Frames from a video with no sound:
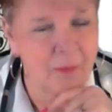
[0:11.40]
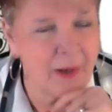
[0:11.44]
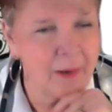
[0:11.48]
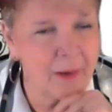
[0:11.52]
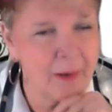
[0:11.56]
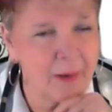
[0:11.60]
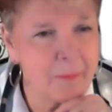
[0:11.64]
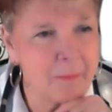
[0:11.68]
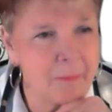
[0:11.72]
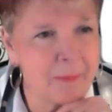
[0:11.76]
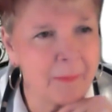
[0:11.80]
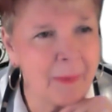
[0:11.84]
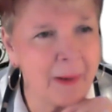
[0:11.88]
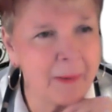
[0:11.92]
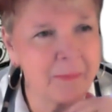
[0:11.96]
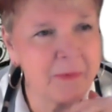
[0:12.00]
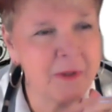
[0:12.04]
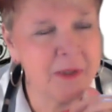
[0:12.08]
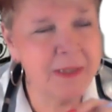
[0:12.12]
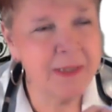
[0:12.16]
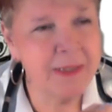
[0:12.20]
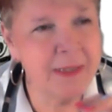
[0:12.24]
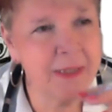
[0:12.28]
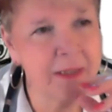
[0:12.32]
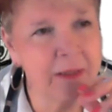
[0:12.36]
I'm
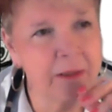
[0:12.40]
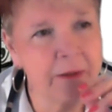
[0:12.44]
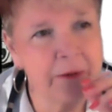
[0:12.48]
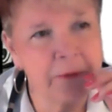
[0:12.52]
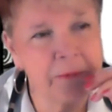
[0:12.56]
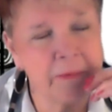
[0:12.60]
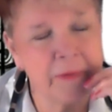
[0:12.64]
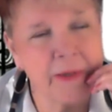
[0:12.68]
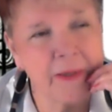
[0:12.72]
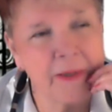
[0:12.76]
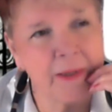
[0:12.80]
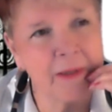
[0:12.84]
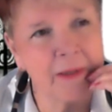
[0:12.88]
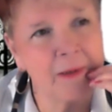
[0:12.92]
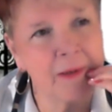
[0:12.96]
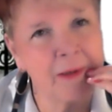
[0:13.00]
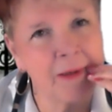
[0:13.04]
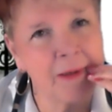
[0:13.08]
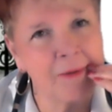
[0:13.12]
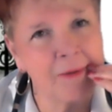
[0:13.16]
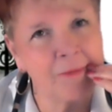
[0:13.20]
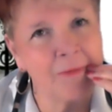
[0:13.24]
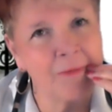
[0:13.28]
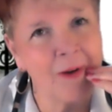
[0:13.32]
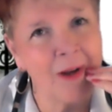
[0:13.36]
just sitting here thinking
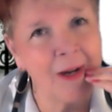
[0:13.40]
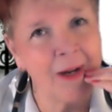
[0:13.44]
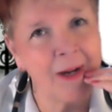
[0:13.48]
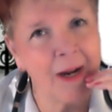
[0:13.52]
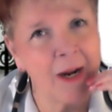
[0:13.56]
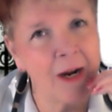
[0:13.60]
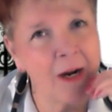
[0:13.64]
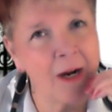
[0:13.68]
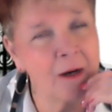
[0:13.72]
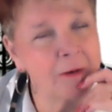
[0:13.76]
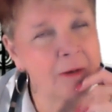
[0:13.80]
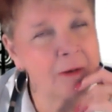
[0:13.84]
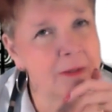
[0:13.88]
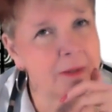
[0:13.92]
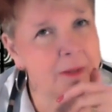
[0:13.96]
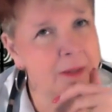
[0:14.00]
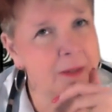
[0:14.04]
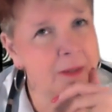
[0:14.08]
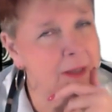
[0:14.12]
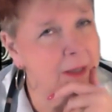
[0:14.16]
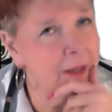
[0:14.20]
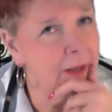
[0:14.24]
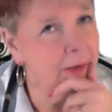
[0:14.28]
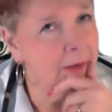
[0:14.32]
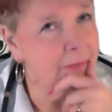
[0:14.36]

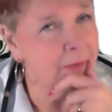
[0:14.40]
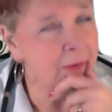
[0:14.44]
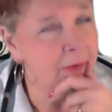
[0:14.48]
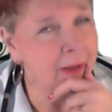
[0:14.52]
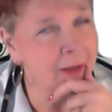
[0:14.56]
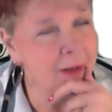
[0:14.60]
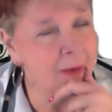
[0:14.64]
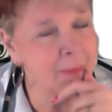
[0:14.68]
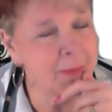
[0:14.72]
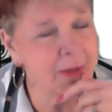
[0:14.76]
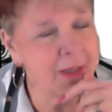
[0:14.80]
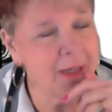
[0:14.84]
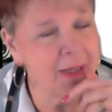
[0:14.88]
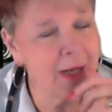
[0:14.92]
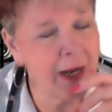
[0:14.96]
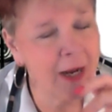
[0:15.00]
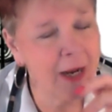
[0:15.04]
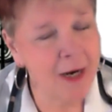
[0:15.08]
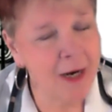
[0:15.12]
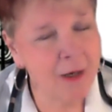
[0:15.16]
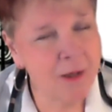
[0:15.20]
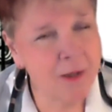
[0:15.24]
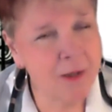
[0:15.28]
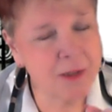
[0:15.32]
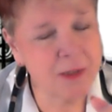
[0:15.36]
if a company
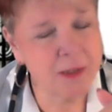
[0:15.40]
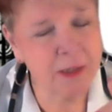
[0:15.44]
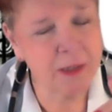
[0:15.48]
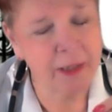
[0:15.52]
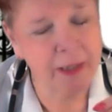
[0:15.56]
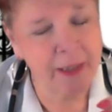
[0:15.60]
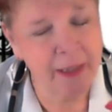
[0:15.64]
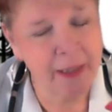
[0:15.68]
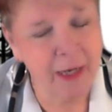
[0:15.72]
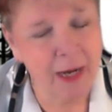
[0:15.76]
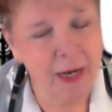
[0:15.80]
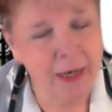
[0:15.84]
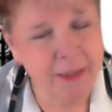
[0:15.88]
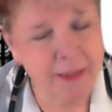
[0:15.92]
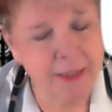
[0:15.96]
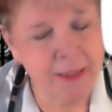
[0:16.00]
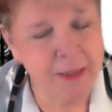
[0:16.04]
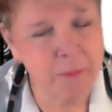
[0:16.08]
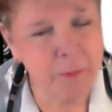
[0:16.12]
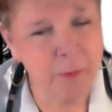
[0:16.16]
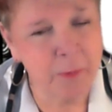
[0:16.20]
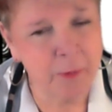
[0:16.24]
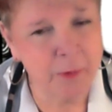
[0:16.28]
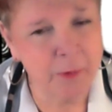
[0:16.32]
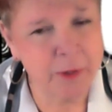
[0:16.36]
hires a
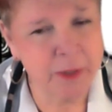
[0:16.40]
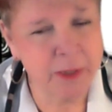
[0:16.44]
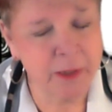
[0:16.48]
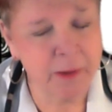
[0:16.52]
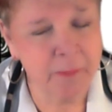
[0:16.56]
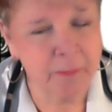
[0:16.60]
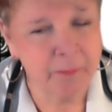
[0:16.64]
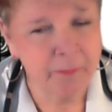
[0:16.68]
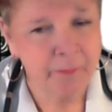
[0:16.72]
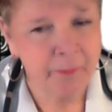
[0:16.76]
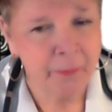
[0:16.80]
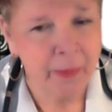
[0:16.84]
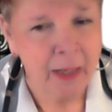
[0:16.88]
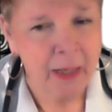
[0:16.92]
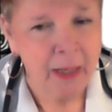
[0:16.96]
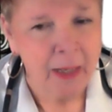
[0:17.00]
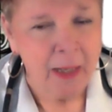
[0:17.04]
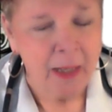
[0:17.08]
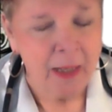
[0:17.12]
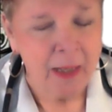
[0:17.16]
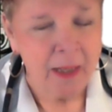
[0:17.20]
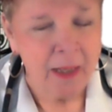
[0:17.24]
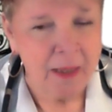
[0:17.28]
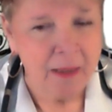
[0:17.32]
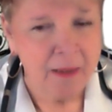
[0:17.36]
IT person,
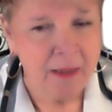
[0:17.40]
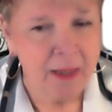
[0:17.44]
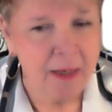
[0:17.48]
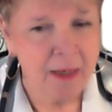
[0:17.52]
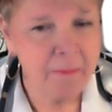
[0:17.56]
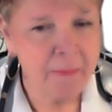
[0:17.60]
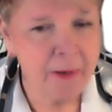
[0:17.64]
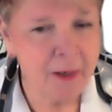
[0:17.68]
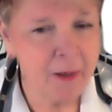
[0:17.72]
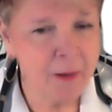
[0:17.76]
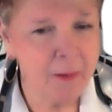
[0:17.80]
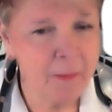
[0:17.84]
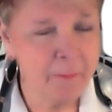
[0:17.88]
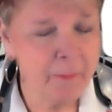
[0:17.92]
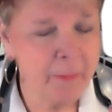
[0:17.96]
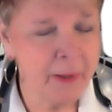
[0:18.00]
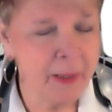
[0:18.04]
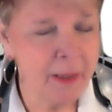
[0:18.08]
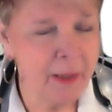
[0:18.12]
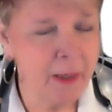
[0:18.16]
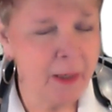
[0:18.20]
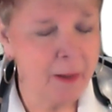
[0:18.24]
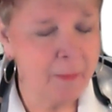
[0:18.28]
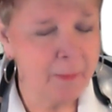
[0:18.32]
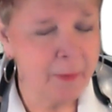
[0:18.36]
they may or
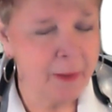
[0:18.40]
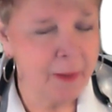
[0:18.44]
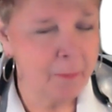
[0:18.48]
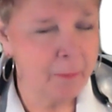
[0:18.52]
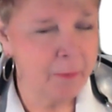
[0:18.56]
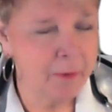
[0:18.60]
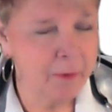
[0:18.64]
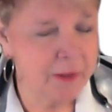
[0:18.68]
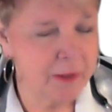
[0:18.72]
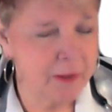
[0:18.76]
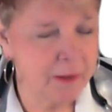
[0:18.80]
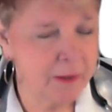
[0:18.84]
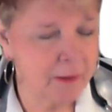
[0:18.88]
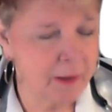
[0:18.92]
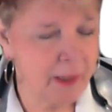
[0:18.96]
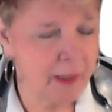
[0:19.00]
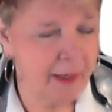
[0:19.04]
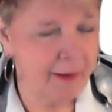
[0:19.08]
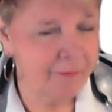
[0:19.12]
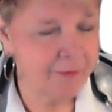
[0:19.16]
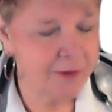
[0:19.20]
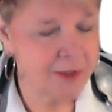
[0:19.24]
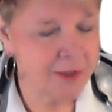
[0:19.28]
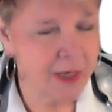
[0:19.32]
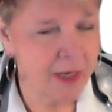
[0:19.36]
may not be able to
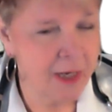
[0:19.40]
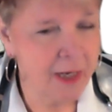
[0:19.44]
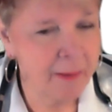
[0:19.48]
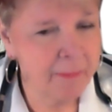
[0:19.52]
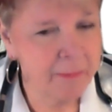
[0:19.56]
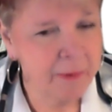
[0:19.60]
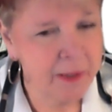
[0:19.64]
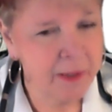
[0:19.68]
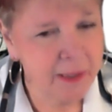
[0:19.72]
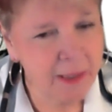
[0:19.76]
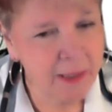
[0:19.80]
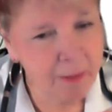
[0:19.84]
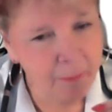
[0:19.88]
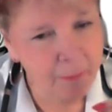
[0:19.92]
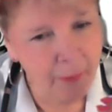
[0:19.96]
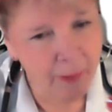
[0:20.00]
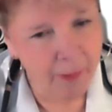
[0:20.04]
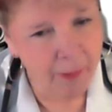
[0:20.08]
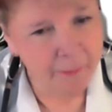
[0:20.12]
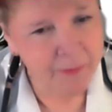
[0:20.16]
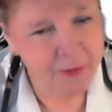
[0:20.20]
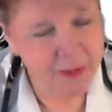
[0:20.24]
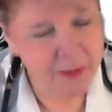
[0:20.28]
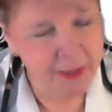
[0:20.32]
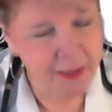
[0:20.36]
have time to keep
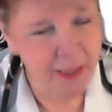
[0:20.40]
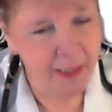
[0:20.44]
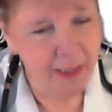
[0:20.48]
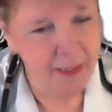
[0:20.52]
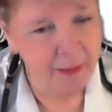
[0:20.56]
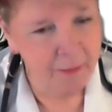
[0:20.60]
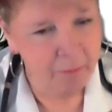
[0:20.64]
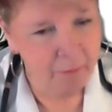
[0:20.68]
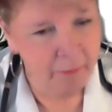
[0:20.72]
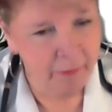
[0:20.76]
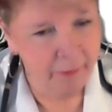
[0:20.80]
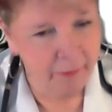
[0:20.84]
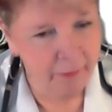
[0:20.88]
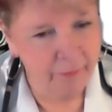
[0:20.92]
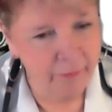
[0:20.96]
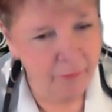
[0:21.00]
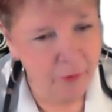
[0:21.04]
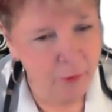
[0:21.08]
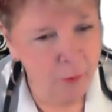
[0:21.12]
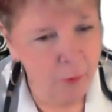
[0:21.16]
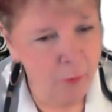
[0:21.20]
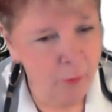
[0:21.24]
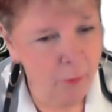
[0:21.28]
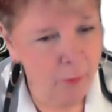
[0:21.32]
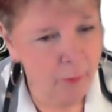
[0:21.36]
up to date with
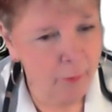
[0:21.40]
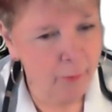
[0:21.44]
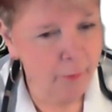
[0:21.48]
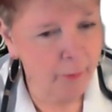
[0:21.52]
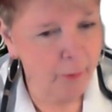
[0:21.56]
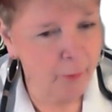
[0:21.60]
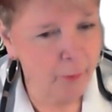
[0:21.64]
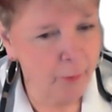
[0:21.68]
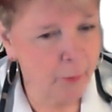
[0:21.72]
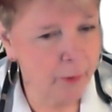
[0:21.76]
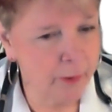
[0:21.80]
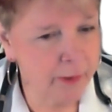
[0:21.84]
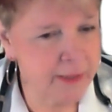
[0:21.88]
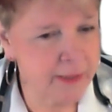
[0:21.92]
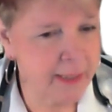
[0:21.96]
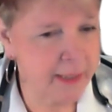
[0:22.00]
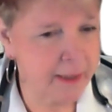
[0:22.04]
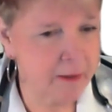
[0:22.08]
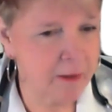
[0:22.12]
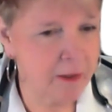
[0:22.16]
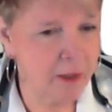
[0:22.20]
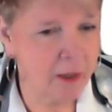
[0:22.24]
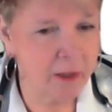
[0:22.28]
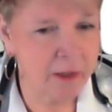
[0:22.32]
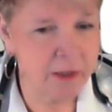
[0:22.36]
newer
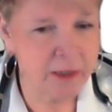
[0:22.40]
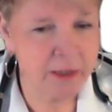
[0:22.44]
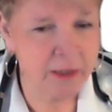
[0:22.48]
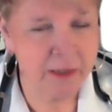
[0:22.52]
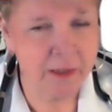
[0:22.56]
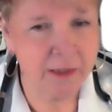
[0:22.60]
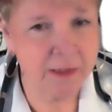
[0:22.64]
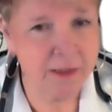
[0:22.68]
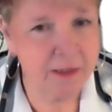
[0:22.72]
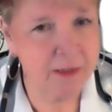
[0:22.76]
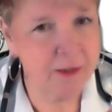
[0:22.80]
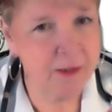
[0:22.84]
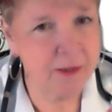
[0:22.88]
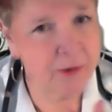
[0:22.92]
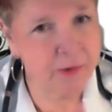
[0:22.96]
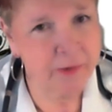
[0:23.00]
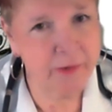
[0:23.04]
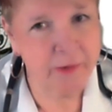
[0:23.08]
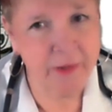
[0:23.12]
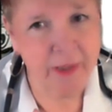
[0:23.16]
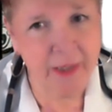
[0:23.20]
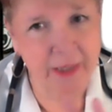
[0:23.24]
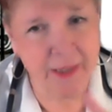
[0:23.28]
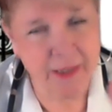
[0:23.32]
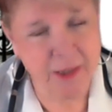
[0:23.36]
technology because
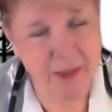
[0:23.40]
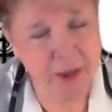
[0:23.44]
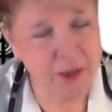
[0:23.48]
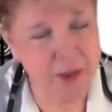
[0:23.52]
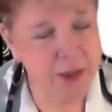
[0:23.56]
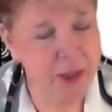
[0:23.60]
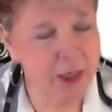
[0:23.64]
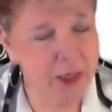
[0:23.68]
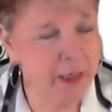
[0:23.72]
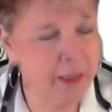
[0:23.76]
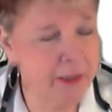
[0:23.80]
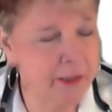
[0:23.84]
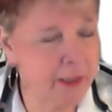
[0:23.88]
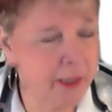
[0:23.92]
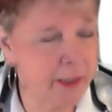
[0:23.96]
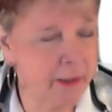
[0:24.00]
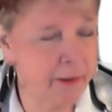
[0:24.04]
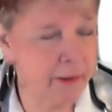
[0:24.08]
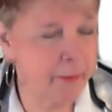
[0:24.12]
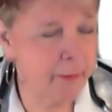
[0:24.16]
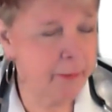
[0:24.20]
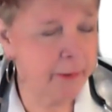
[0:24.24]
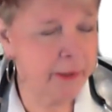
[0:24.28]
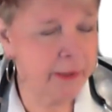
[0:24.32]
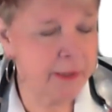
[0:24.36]
things change, I
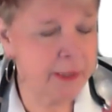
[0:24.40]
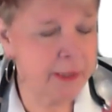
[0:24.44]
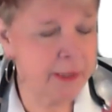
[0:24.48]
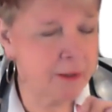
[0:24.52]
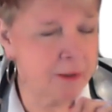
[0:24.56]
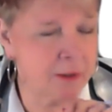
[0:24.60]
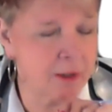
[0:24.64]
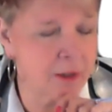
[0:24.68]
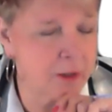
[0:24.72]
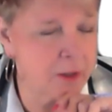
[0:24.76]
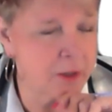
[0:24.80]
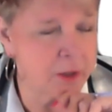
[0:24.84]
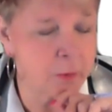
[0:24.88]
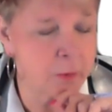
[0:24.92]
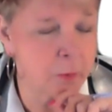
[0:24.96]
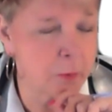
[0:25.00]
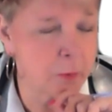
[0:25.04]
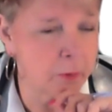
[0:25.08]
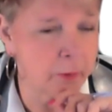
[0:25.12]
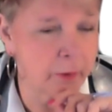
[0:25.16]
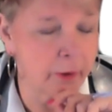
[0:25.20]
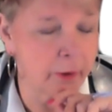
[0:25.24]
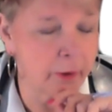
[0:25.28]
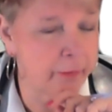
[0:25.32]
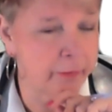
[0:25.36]
know, in the technology
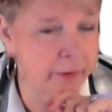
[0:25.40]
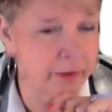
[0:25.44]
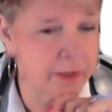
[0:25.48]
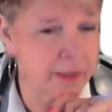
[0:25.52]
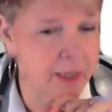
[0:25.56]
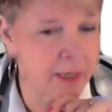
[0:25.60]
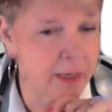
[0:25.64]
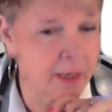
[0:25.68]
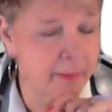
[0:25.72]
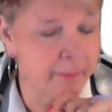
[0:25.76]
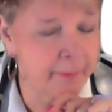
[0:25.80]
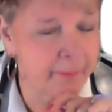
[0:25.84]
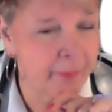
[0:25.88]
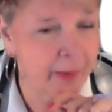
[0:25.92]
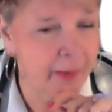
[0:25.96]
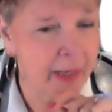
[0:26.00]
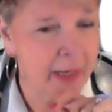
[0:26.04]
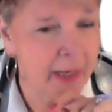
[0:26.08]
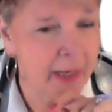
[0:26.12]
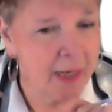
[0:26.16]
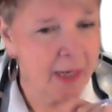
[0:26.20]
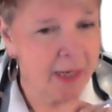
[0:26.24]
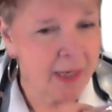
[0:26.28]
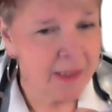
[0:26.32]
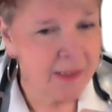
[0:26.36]
world all the time.
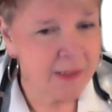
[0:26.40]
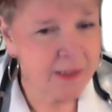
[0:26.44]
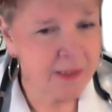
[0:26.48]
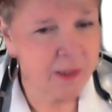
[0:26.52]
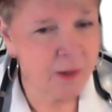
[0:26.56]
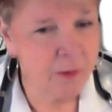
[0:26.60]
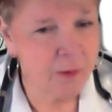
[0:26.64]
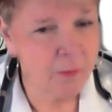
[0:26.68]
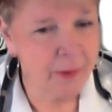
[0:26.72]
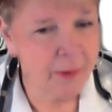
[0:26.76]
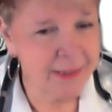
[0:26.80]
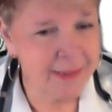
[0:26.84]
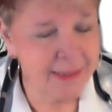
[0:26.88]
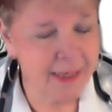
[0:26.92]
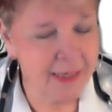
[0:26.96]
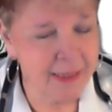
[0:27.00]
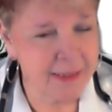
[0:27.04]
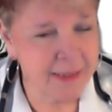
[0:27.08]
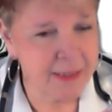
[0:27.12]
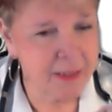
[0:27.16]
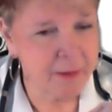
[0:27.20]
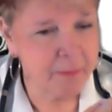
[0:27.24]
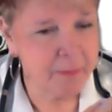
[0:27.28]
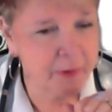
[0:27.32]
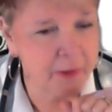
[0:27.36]
So is
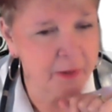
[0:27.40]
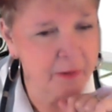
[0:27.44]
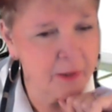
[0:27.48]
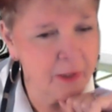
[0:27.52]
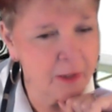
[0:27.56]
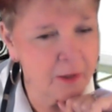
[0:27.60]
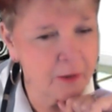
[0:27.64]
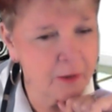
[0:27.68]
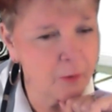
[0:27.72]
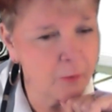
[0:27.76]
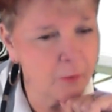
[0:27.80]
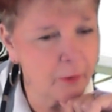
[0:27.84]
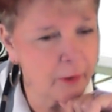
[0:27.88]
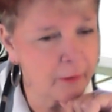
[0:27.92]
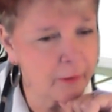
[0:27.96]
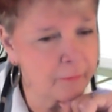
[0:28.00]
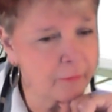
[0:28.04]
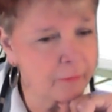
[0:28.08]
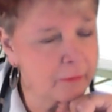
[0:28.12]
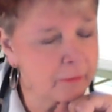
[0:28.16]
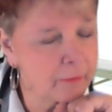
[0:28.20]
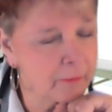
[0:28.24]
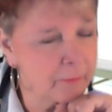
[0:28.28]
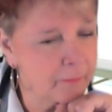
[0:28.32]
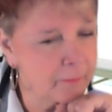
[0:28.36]
that something that you
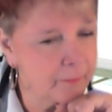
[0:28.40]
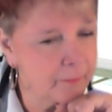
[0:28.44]
cover?